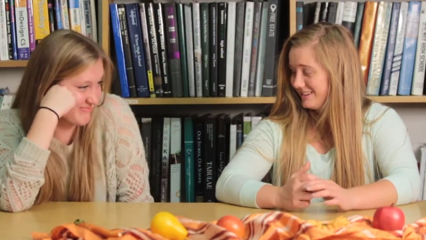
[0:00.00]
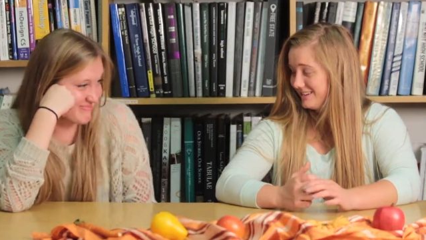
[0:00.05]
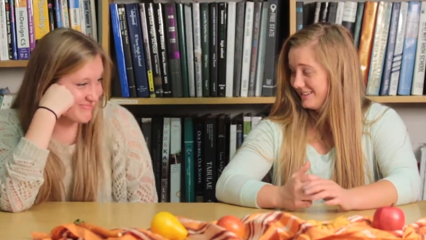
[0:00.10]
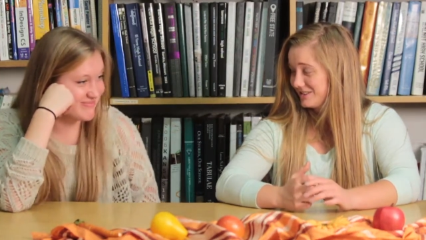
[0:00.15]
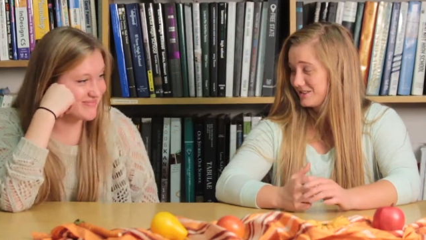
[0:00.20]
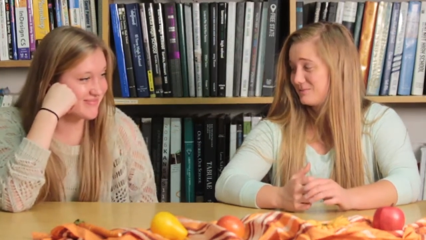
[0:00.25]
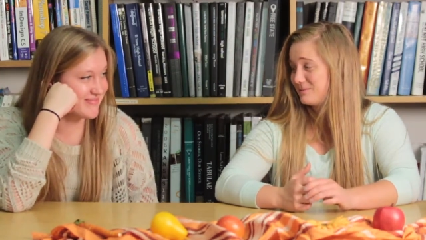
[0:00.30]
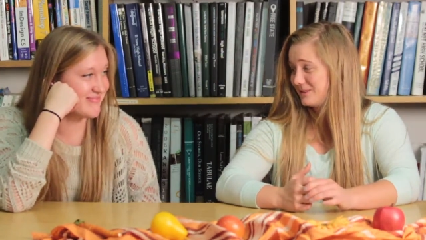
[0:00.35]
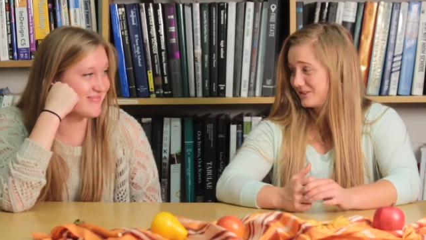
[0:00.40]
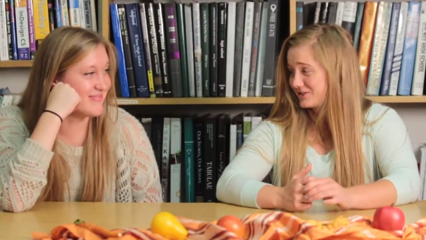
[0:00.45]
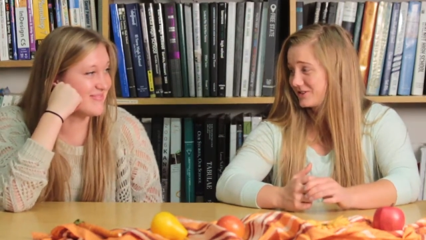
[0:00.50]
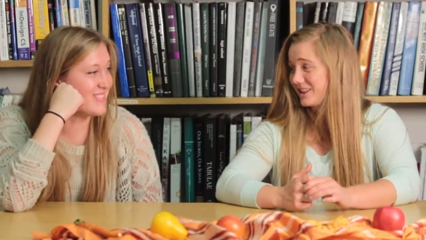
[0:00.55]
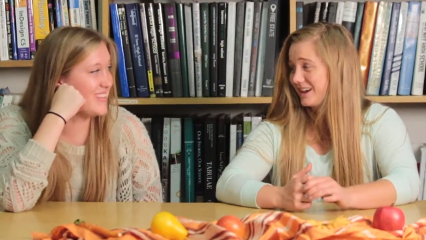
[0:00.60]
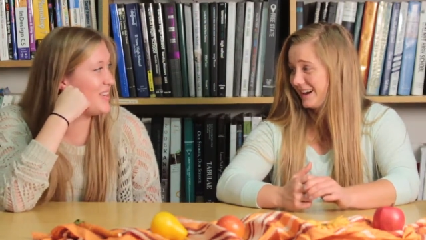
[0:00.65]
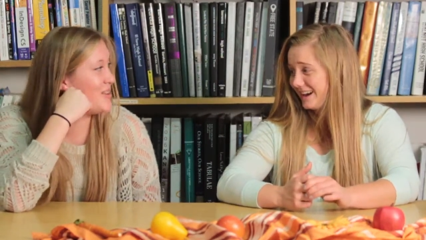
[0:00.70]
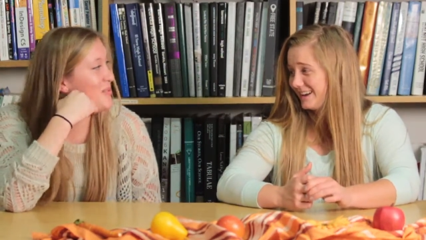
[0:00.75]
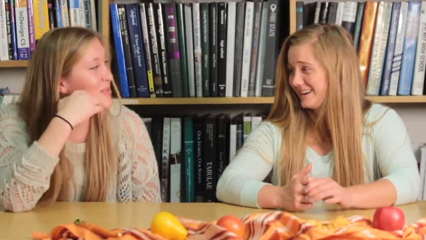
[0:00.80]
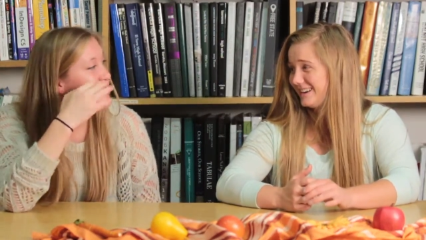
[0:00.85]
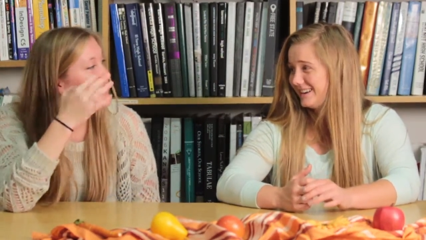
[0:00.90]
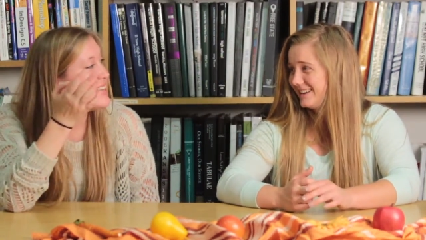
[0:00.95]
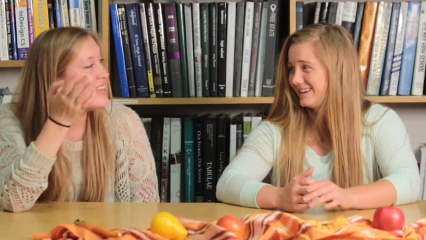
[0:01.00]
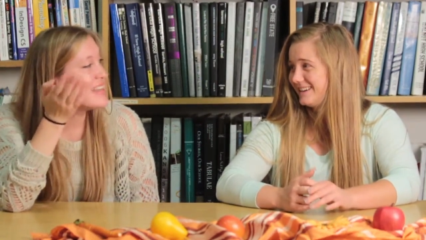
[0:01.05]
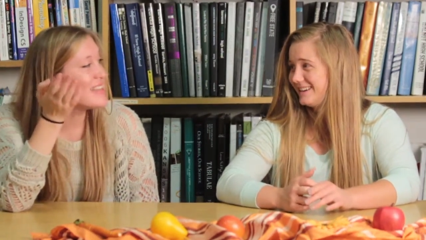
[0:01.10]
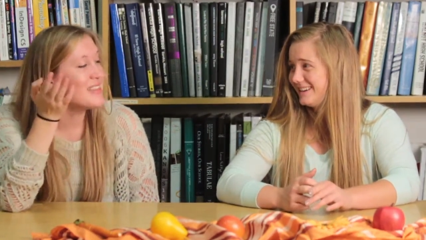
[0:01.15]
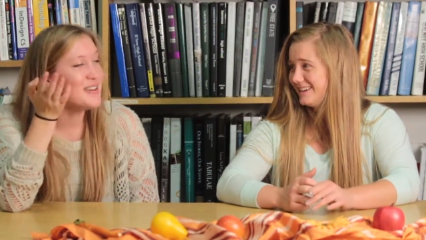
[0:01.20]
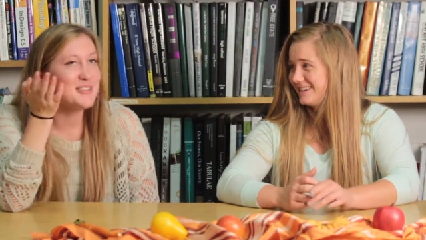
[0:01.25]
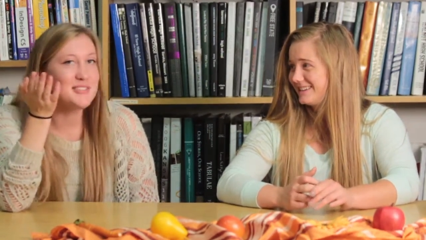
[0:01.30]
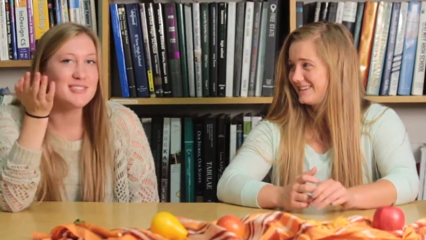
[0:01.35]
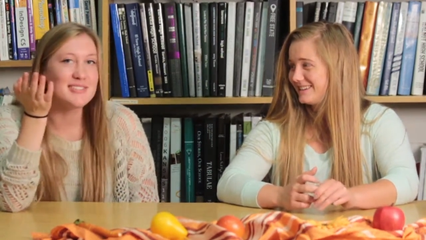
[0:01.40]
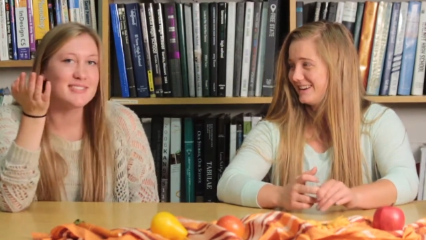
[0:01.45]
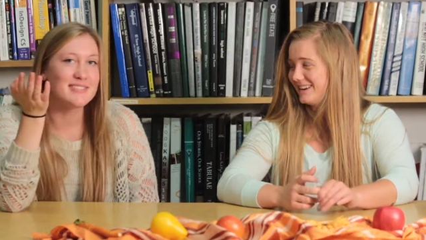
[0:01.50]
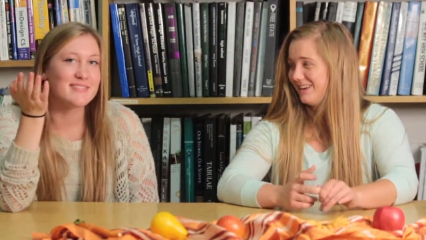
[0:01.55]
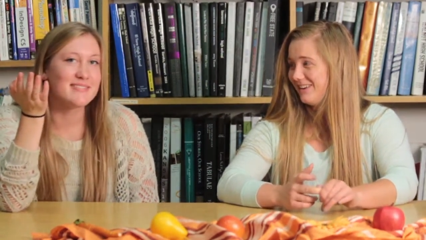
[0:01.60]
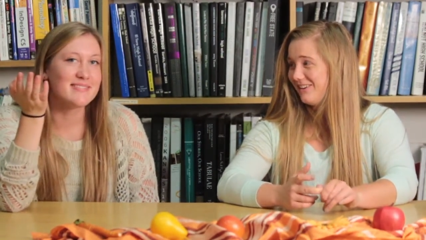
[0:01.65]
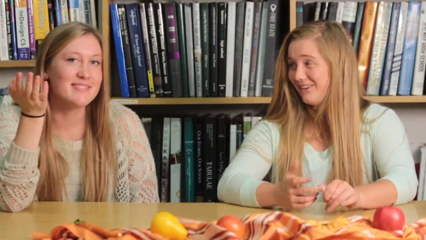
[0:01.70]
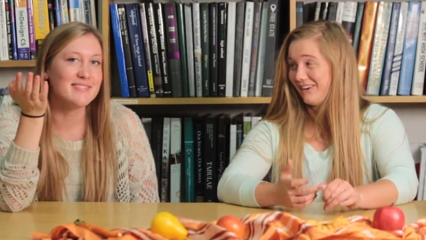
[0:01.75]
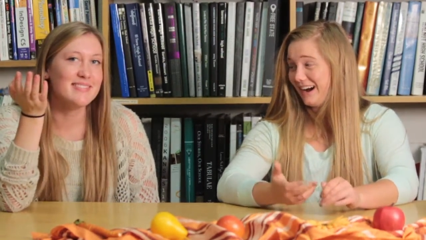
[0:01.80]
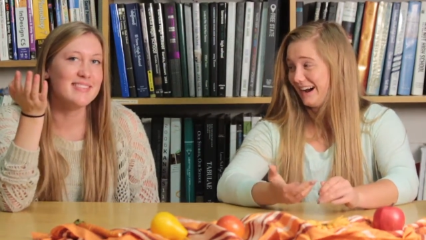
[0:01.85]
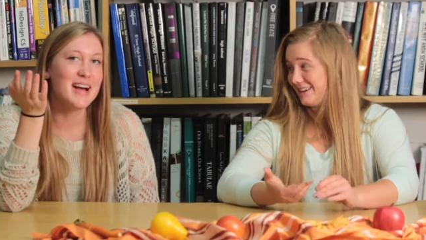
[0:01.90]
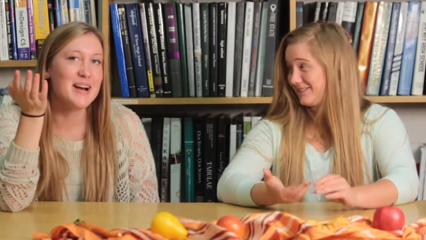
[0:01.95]
Speaker 1: Just pitch that. You wouldn't eat those?
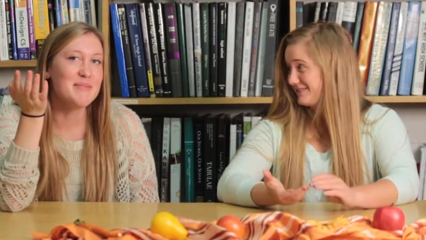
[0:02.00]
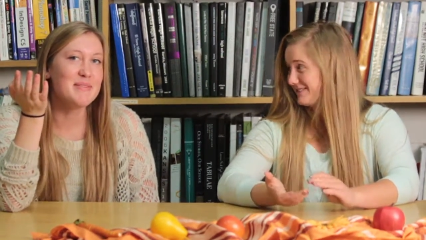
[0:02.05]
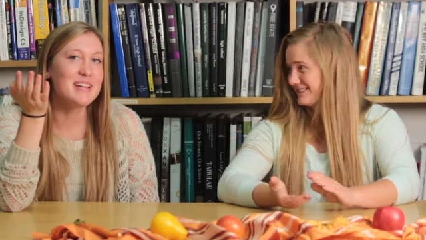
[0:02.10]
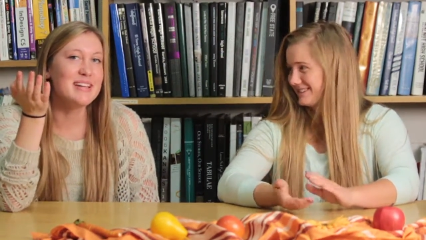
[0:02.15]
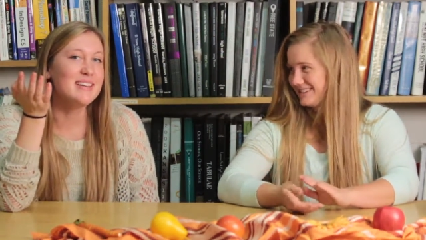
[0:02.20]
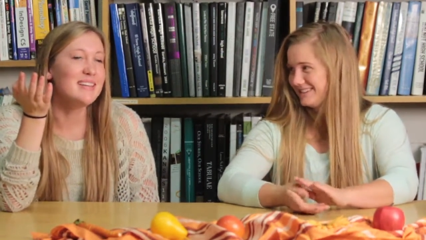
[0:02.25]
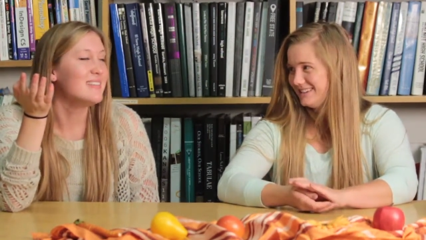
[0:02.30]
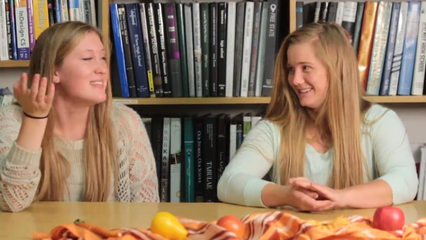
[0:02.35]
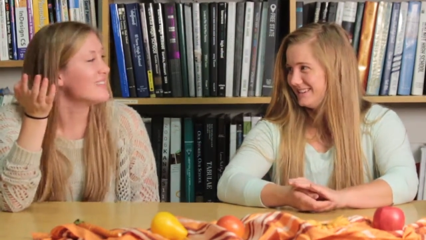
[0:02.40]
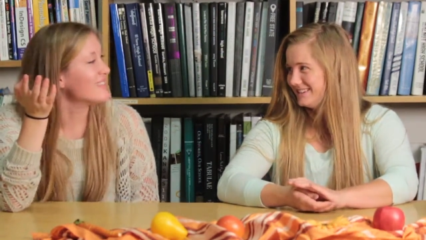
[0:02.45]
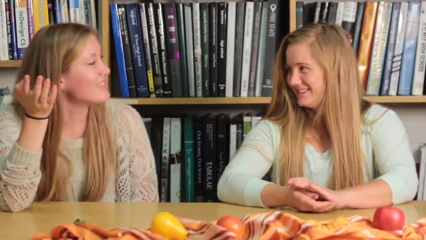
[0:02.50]
No, I, I mean.